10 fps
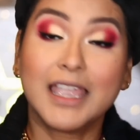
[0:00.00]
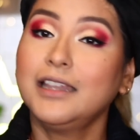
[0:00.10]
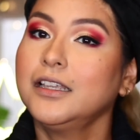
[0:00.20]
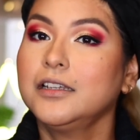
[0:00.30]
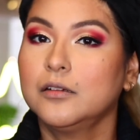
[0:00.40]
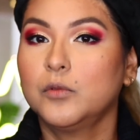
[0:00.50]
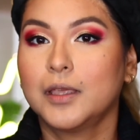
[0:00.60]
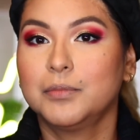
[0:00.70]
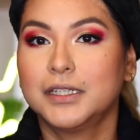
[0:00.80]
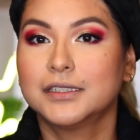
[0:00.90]
and then I'm
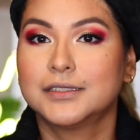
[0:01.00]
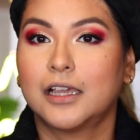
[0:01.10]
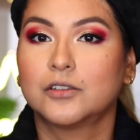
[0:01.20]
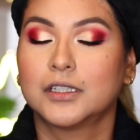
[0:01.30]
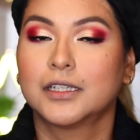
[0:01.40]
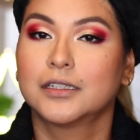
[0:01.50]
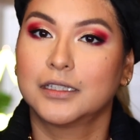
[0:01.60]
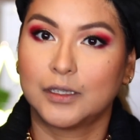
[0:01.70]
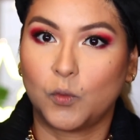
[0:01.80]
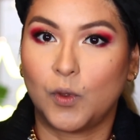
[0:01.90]
wiping it down
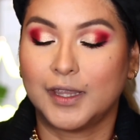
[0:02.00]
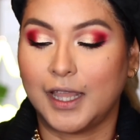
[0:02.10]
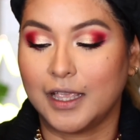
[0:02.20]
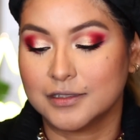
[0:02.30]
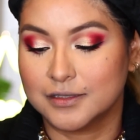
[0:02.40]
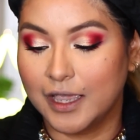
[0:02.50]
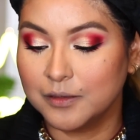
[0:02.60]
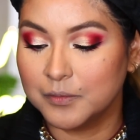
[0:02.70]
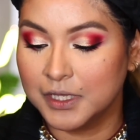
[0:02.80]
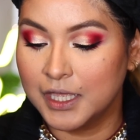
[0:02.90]
one last
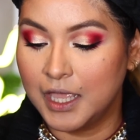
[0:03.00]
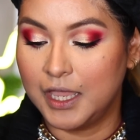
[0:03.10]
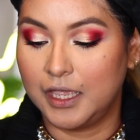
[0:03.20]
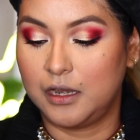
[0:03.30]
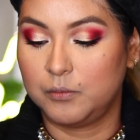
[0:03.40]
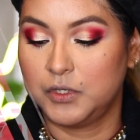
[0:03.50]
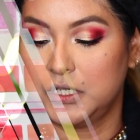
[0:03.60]
time and I'm